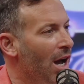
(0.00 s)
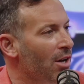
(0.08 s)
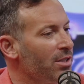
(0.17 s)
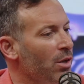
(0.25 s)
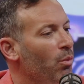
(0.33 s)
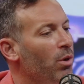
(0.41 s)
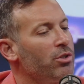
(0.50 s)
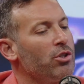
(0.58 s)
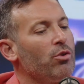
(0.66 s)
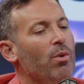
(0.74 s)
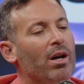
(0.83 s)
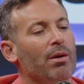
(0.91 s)
house, and what
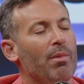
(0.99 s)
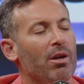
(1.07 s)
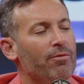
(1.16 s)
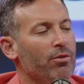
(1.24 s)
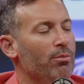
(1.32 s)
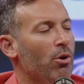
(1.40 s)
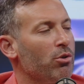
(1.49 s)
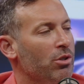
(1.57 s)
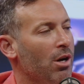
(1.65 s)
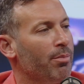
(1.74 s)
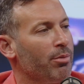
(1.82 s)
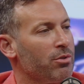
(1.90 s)
do you recommend for
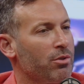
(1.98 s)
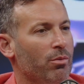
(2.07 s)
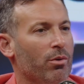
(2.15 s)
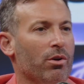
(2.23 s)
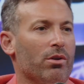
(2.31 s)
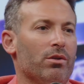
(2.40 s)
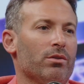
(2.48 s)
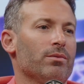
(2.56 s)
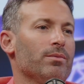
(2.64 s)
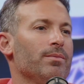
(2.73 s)
most couples to work?